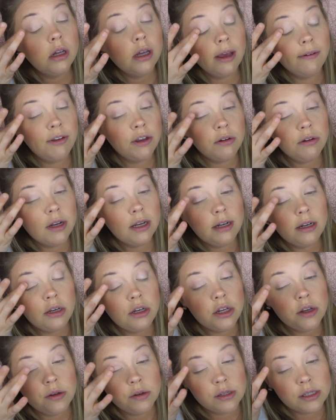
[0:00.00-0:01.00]
If you
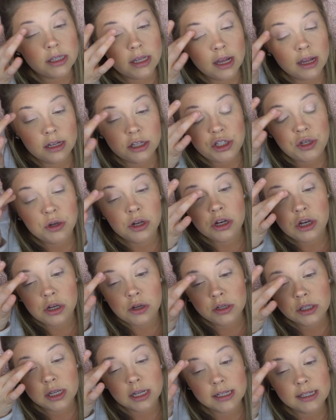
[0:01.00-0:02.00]
didn't use this, you could
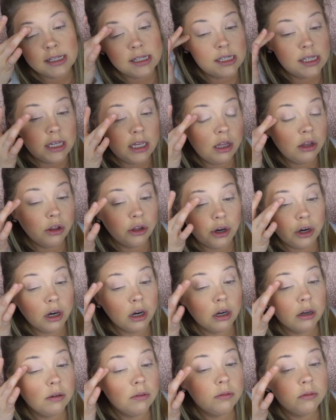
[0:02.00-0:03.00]
use
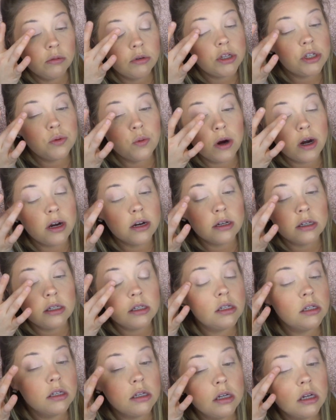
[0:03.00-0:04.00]
concealer, which
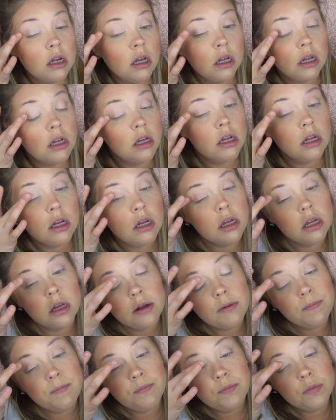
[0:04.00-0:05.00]
works
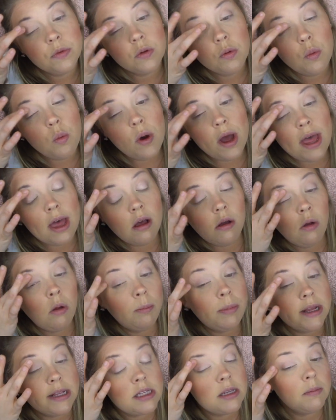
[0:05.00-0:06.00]
well,
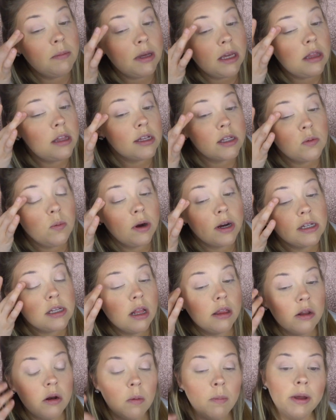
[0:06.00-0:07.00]
but to me this works
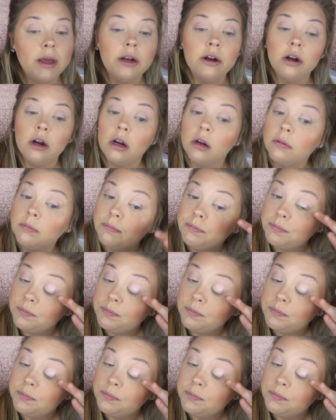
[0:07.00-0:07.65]
a little better.